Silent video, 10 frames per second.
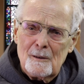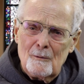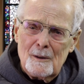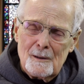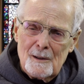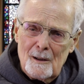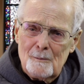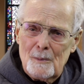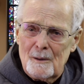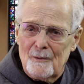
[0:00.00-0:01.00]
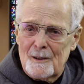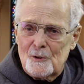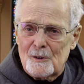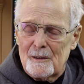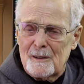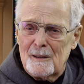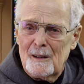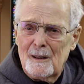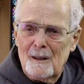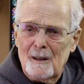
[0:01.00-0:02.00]
didn't want to tell him, but eventually
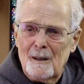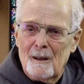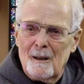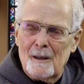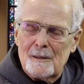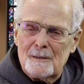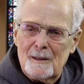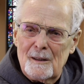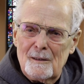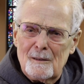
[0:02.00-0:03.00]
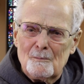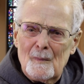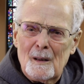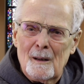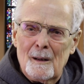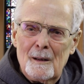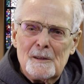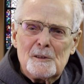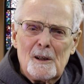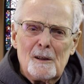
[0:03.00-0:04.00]
I did, and
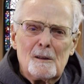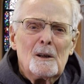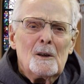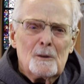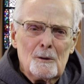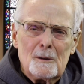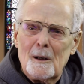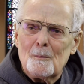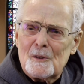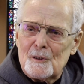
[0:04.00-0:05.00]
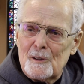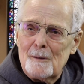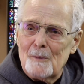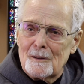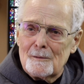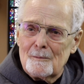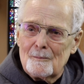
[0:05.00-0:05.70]
he said, "You come and see me."